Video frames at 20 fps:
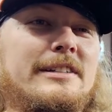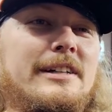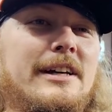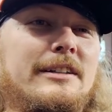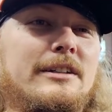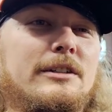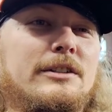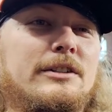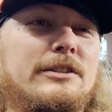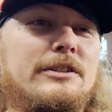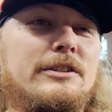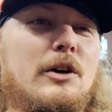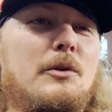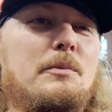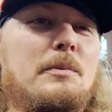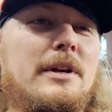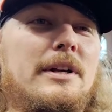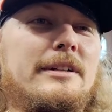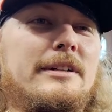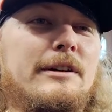like, there's so
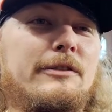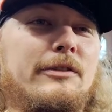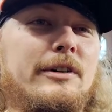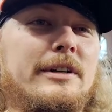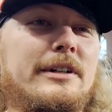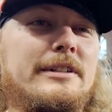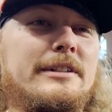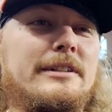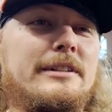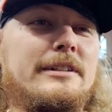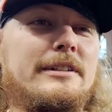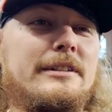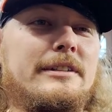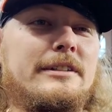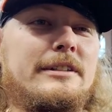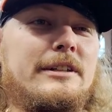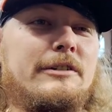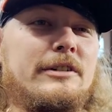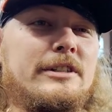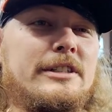many different
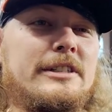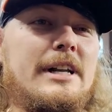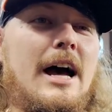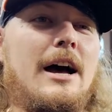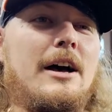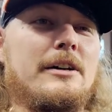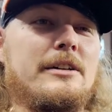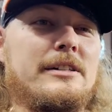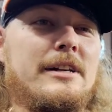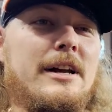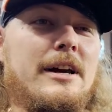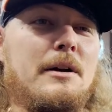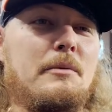styles that I